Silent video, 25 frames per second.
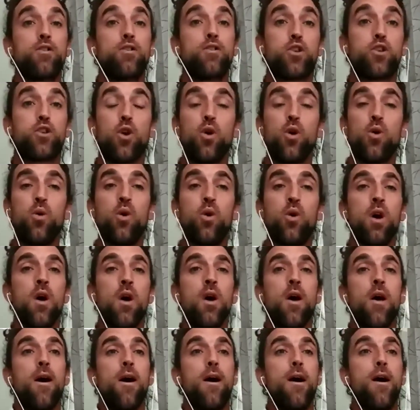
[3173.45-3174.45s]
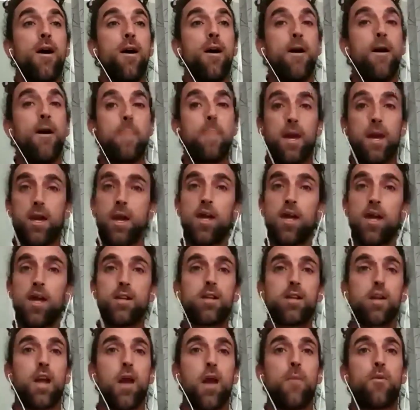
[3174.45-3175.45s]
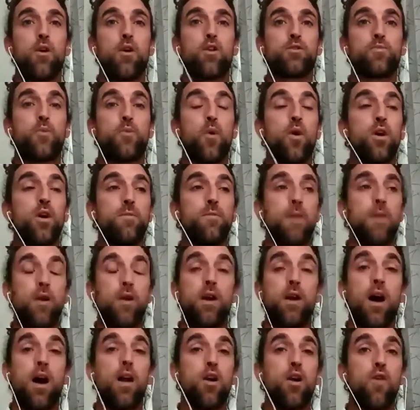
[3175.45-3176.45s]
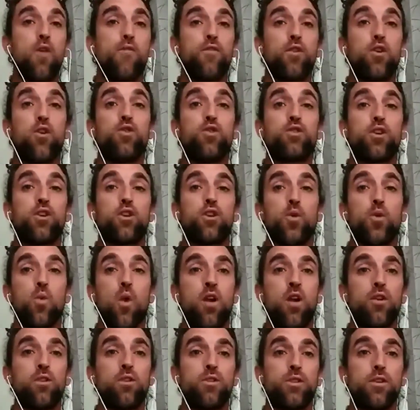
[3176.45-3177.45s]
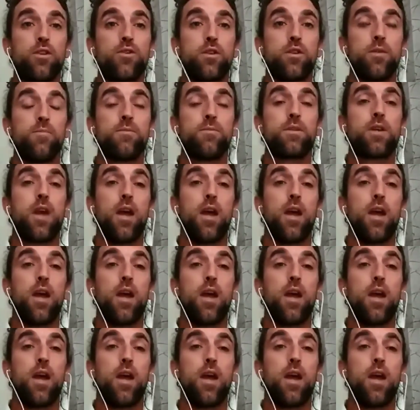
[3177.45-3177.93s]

Two, again, to Gabrielle's point about not overusing your water systems,